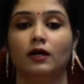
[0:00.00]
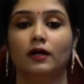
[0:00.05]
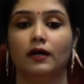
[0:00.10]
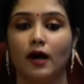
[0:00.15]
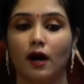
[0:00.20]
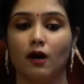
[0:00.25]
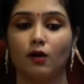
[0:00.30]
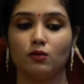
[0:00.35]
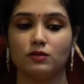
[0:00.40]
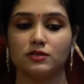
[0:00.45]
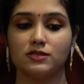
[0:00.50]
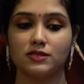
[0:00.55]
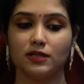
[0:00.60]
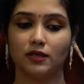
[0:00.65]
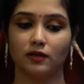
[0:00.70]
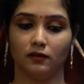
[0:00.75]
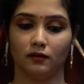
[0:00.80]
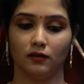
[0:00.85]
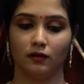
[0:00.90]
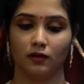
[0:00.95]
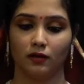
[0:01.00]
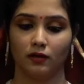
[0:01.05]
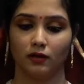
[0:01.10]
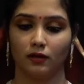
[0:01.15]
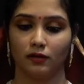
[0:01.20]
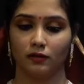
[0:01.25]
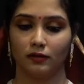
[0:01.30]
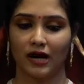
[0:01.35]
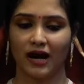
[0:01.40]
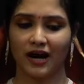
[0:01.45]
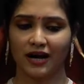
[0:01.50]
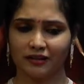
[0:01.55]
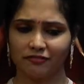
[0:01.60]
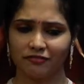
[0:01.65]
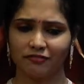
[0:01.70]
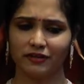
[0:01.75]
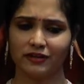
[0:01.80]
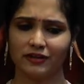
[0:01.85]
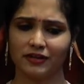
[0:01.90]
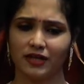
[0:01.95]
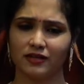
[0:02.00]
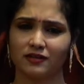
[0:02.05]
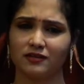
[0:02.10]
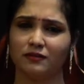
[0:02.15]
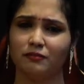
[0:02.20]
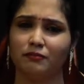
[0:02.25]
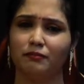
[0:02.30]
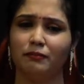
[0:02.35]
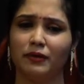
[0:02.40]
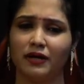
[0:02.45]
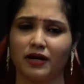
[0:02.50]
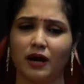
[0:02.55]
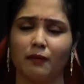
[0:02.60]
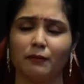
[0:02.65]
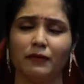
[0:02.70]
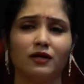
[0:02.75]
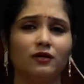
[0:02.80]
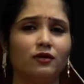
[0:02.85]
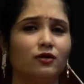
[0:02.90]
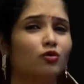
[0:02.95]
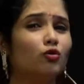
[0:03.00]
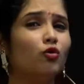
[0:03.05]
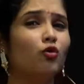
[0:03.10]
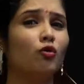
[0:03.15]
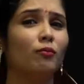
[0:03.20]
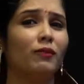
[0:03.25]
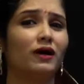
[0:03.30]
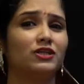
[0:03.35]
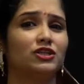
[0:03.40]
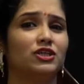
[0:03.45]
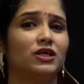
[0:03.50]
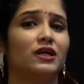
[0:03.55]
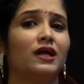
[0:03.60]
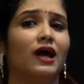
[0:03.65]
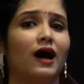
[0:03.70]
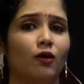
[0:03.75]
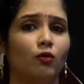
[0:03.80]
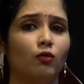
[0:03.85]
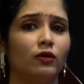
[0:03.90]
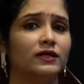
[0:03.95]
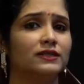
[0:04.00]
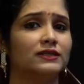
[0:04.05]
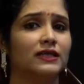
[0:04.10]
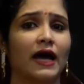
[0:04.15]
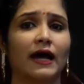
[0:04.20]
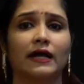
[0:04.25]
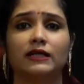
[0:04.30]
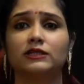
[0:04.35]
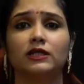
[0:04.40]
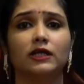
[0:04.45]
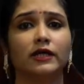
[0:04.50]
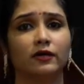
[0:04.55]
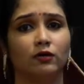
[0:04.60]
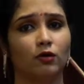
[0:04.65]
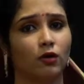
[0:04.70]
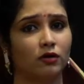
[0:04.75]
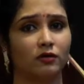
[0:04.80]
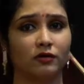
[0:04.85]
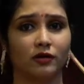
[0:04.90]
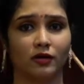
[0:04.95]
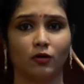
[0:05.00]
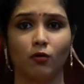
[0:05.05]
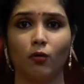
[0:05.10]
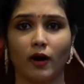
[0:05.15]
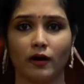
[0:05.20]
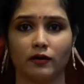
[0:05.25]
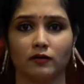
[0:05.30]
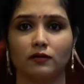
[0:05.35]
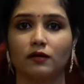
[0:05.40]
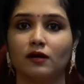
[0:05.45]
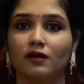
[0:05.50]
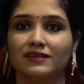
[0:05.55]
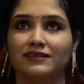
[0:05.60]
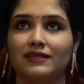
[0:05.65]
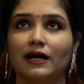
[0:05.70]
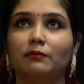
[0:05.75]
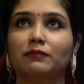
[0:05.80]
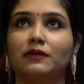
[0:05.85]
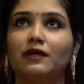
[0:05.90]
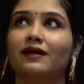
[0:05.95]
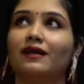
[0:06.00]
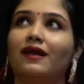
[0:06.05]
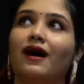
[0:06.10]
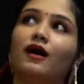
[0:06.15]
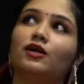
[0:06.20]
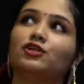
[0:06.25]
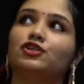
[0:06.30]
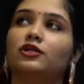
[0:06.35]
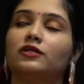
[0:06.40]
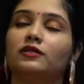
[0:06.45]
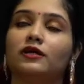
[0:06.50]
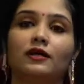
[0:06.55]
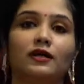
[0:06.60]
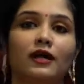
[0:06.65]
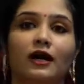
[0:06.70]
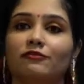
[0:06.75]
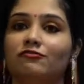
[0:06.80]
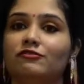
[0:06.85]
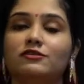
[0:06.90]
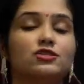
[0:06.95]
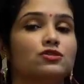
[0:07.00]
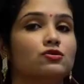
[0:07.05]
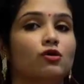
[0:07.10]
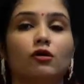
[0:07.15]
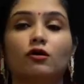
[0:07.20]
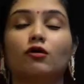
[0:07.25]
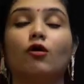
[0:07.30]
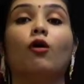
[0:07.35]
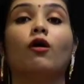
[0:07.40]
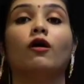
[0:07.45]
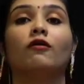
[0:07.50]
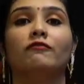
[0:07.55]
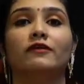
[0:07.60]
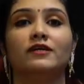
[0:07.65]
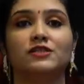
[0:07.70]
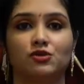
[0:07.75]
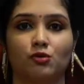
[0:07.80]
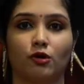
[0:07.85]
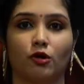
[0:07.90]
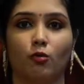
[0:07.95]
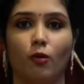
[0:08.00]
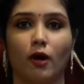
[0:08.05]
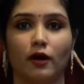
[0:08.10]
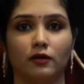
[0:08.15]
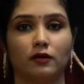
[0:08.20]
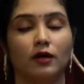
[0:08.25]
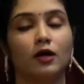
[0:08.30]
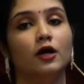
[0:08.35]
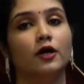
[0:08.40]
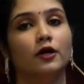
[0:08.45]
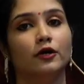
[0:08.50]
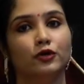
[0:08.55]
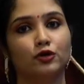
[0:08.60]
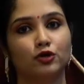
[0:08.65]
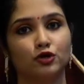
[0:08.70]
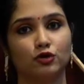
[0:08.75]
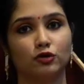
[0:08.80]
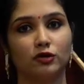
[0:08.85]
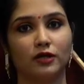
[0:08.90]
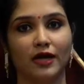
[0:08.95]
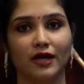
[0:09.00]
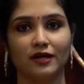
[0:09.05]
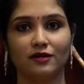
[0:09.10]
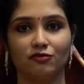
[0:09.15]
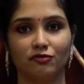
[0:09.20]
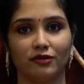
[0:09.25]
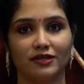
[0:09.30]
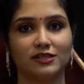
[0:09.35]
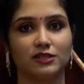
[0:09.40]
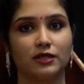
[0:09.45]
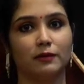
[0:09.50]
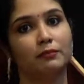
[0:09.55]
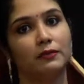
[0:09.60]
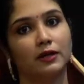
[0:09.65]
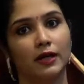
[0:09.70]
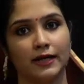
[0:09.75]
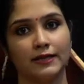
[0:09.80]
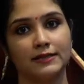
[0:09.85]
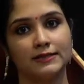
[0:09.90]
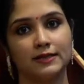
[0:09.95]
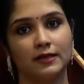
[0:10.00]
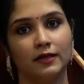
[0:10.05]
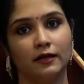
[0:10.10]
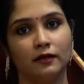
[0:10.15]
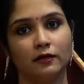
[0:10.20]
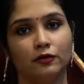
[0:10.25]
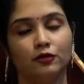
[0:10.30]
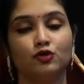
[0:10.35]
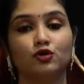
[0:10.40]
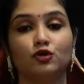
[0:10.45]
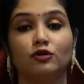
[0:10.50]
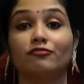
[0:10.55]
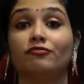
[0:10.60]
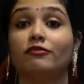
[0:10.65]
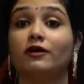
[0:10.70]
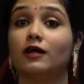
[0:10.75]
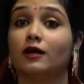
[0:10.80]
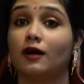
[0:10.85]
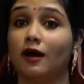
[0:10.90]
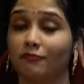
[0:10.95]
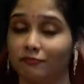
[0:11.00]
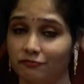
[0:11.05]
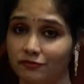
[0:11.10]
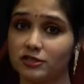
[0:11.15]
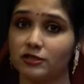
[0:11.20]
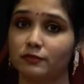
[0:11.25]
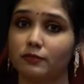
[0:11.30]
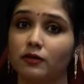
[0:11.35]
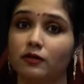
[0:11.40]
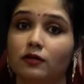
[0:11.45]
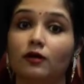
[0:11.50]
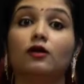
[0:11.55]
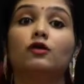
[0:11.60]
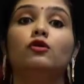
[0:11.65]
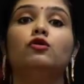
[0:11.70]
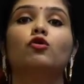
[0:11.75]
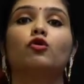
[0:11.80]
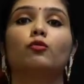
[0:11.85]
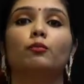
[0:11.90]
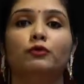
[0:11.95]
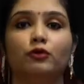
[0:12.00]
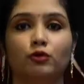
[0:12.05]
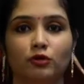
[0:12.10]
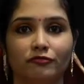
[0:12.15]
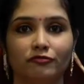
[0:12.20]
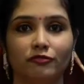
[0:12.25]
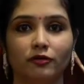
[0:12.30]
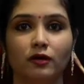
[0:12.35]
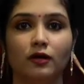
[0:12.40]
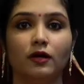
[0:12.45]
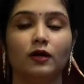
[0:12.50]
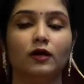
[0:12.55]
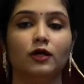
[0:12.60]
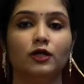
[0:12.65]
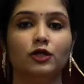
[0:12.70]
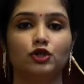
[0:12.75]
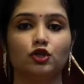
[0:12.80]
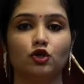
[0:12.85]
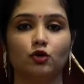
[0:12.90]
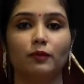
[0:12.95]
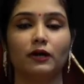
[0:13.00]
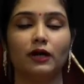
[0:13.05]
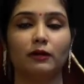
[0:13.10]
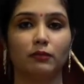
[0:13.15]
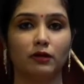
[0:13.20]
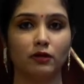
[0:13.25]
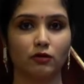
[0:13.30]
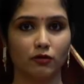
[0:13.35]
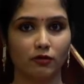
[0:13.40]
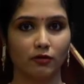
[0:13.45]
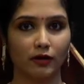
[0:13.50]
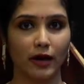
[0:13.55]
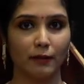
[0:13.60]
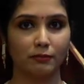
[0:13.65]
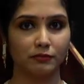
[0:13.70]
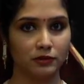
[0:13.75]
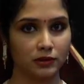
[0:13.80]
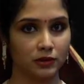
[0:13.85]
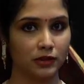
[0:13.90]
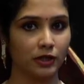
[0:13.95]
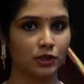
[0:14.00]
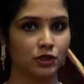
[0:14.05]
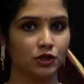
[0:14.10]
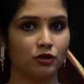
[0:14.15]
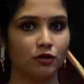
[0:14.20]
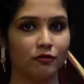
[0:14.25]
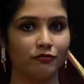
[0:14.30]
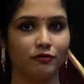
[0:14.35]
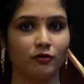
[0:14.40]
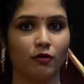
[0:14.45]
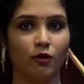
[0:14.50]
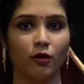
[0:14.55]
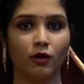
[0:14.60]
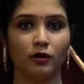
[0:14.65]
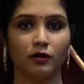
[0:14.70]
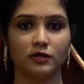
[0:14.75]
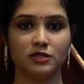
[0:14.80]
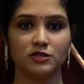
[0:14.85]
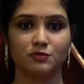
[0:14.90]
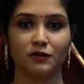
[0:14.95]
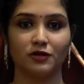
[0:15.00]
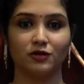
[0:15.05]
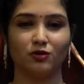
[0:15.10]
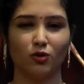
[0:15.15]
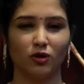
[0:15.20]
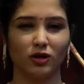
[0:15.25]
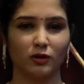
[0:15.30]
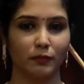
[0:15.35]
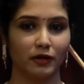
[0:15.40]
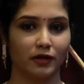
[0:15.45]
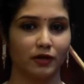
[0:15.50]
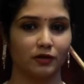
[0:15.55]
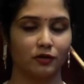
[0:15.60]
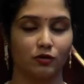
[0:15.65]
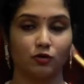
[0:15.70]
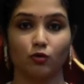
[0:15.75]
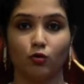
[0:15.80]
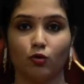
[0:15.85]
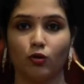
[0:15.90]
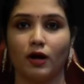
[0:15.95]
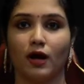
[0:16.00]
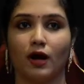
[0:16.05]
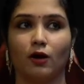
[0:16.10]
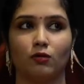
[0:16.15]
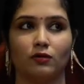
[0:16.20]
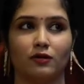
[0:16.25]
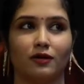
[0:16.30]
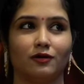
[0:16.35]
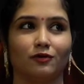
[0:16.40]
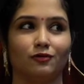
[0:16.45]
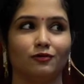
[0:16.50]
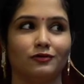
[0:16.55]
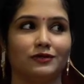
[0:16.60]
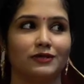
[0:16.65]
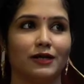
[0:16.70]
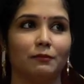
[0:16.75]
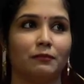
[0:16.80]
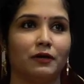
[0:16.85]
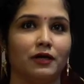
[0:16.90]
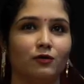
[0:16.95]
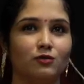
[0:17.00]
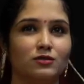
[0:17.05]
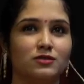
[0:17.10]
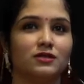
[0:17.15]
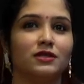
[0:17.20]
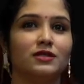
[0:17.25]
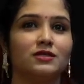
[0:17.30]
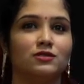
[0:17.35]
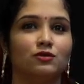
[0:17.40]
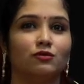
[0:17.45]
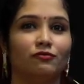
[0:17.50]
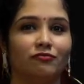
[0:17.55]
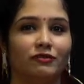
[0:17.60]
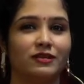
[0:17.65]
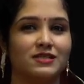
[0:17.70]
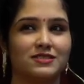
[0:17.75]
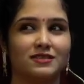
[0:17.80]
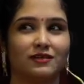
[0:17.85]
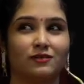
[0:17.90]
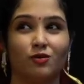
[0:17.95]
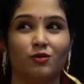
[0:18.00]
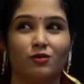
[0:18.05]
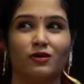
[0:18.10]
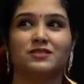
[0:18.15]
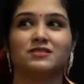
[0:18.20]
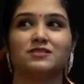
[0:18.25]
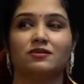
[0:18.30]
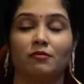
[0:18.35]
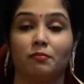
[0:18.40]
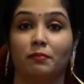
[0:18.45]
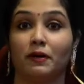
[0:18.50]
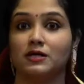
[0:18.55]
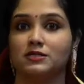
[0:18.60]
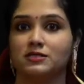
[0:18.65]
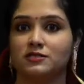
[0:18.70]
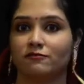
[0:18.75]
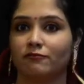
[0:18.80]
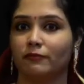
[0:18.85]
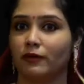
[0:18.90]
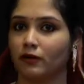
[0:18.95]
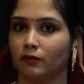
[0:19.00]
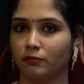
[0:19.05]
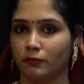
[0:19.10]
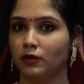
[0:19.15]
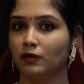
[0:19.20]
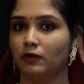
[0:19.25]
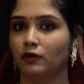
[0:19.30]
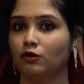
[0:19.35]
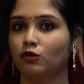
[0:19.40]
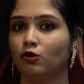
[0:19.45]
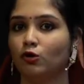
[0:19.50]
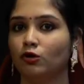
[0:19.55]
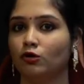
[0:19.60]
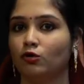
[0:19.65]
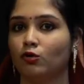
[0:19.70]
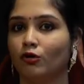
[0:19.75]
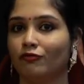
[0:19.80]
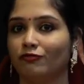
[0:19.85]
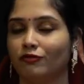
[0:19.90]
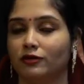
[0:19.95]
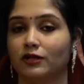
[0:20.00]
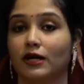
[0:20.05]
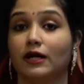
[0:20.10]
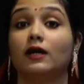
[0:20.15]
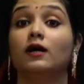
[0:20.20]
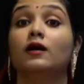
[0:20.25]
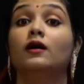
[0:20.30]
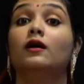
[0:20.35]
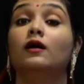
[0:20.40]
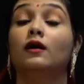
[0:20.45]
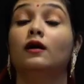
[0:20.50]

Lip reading: Now see, I feel that becoming too much loud is actually not required. Something larger than life is not always required. You should get dressed up nicely, you should feel comfortable, look beautiful, should be able to grab the attention of your audience, but don't make it too loud that, you know, somebody who sees you feels that, oh, it's a repulsive makeup. Don't go for that.